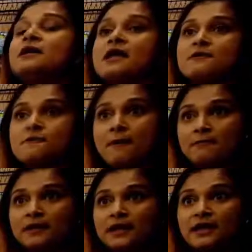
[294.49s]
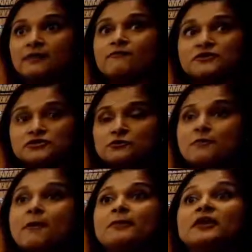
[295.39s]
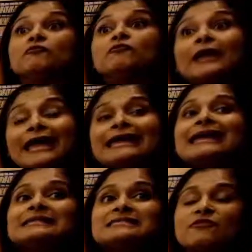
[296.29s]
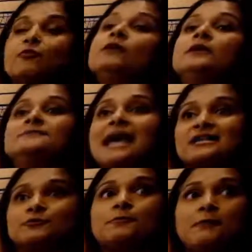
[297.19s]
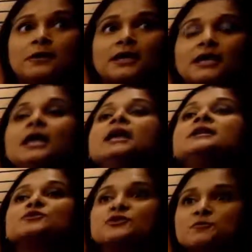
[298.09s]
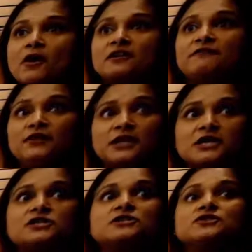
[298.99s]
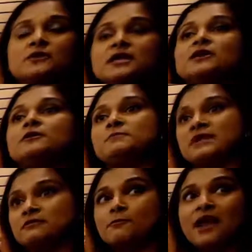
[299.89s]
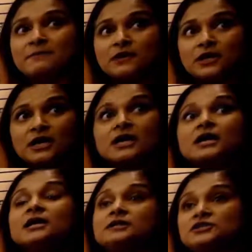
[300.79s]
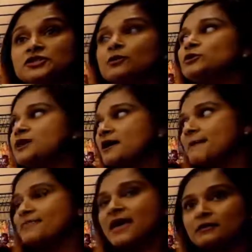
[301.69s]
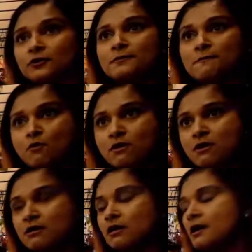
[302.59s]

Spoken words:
a Republican, registered Republican, ran against Seth Williams as a Republican, switched party affiliation so that he could be in the primary this year. We'll talk about that a little bit more